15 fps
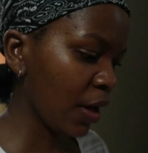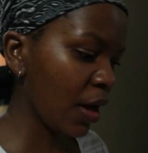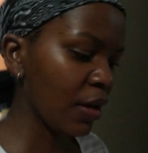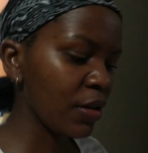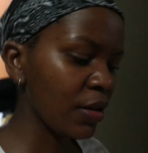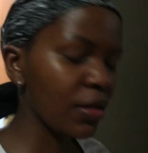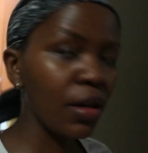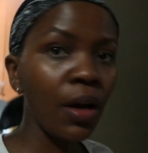
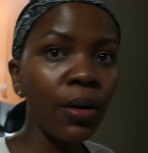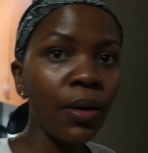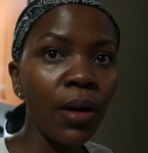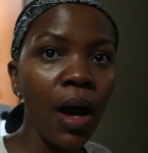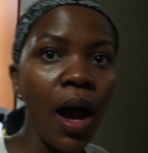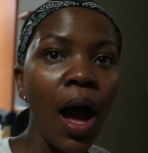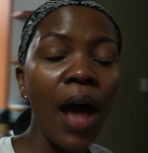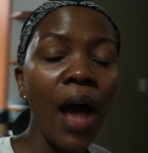So
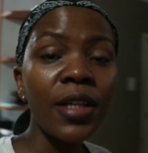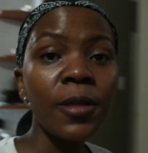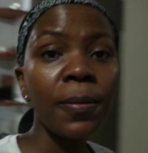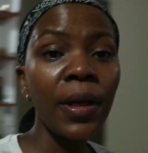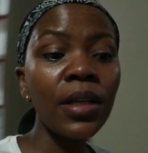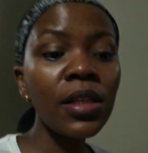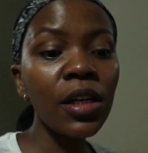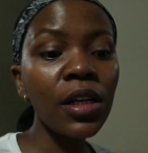I
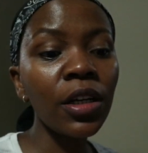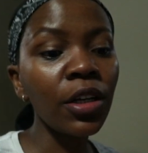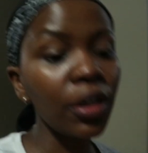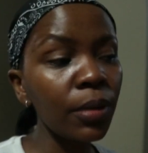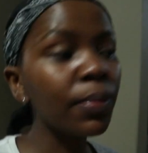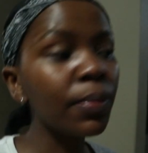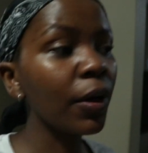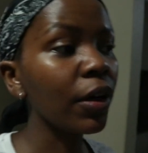spent a
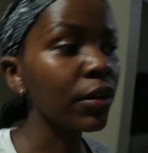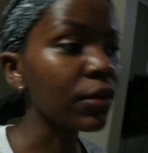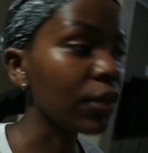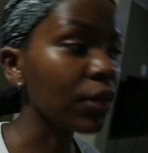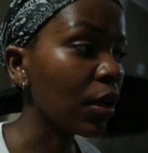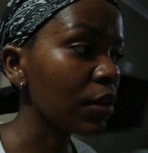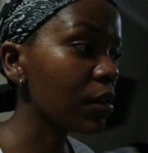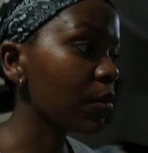good part of
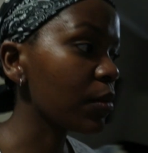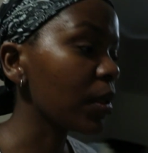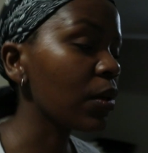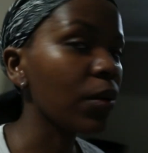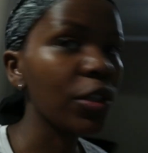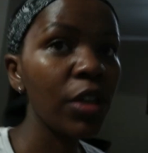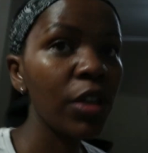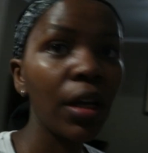last week
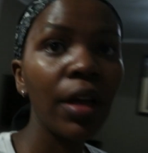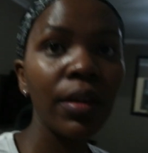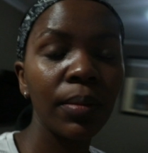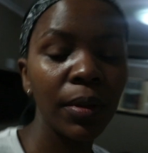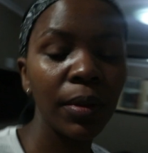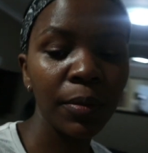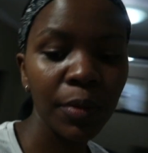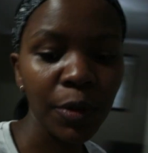watching other
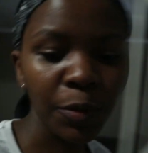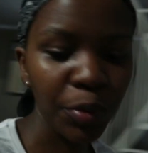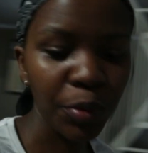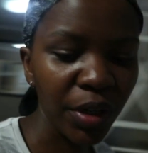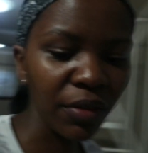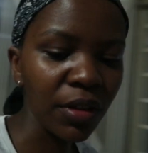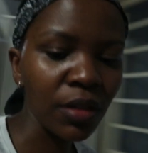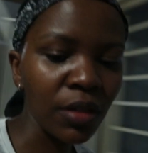people's previous